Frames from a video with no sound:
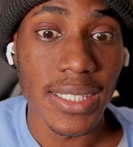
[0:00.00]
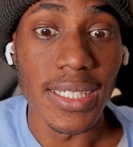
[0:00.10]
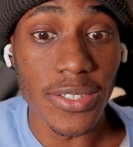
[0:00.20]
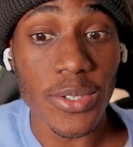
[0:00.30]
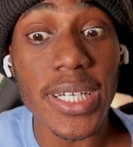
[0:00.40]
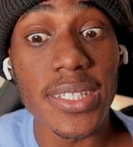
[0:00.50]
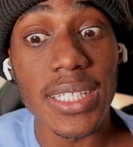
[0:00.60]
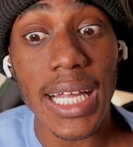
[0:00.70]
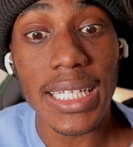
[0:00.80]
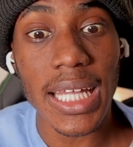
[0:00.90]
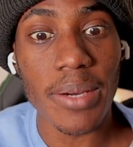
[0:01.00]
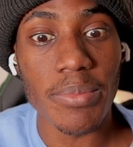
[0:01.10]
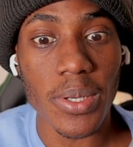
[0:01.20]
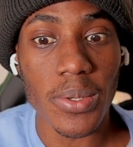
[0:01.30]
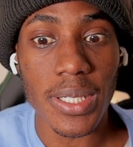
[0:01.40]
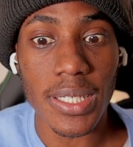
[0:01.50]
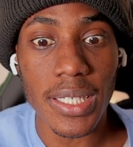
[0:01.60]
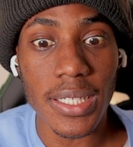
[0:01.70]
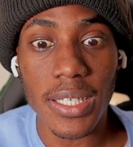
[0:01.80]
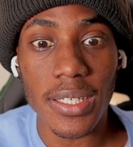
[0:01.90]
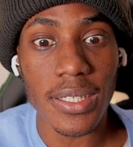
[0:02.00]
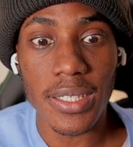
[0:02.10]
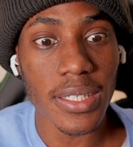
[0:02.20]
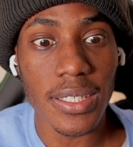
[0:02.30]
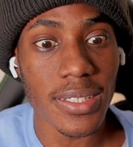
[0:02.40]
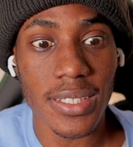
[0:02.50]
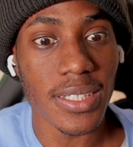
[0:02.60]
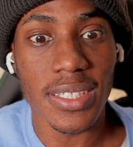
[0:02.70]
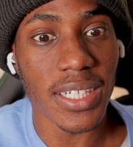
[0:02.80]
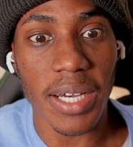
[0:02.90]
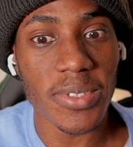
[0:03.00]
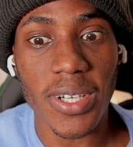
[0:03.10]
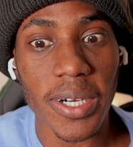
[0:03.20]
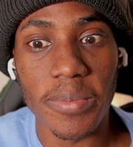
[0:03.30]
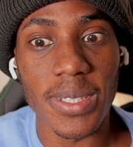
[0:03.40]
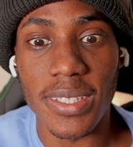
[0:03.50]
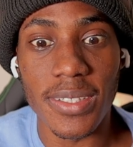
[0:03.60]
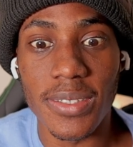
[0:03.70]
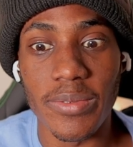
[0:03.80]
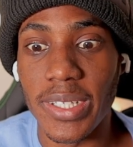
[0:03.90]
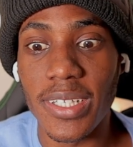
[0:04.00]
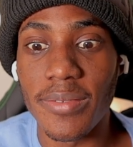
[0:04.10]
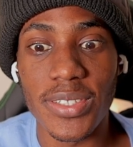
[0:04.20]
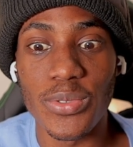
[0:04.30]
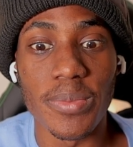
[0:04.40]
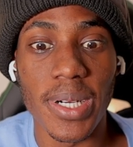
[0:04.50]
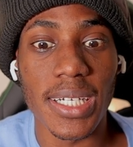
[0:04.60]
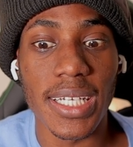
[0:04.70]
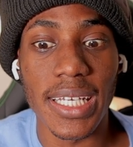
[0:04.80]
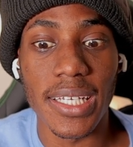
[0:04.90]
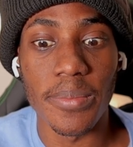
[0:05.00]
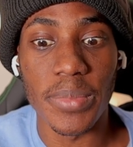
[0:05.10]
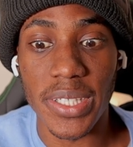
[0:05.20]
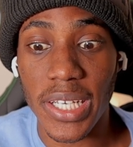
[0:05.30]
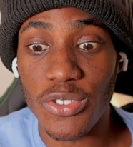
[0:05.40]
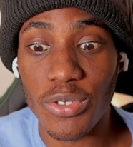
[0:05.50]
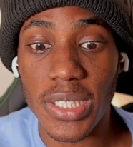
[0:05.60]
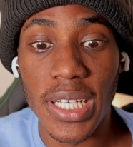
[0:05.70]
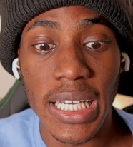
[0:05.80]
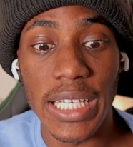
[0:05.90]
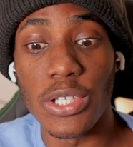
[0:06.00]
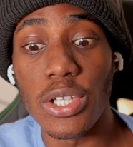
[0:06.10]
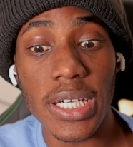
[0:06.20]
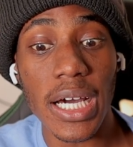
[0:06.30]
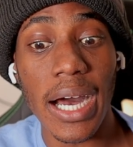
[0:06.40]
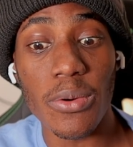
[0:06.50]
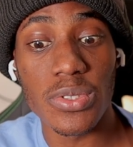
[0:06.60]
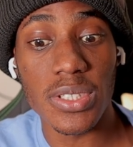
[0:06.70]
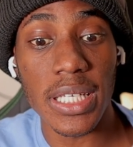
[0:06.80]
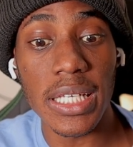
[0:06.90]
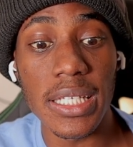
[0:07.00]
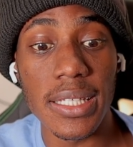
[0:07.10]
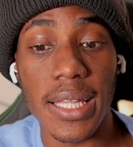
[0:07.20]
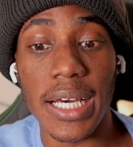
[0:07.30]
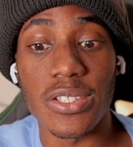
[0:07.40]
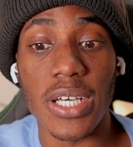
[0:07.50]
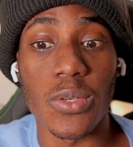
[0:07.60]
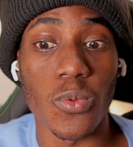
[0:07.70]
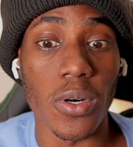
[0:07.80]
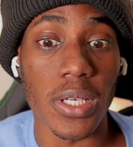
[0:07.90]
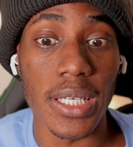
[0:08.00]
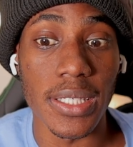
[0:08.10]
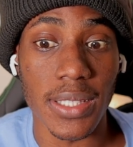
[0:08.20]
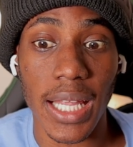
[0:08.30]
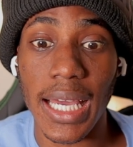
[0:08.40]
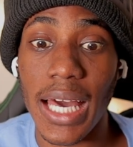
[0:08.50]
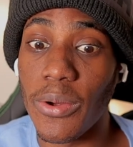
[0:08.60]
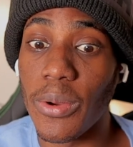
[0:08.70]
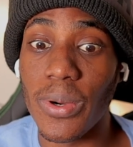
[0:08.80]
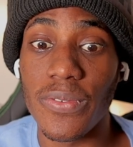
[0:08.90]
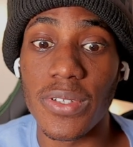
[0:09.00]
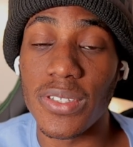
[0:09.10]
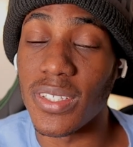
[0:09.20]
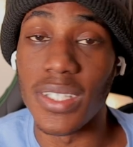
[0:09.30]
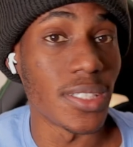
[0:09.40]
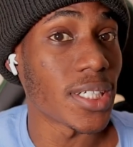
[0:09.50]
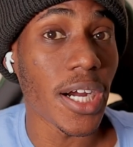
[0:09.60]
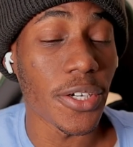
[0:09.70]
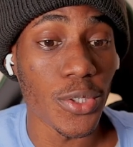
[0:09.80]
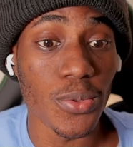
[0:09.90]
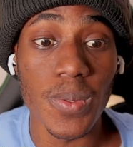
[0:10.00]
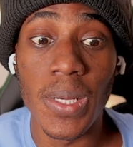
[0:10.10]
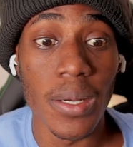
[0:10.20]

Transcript: it's crazy like that, bro. It, it, it, I'm sorry, but when it comes to America and pedestrian, look how skinny that sidewalk is. Like, I don't know if it's the entire Europe,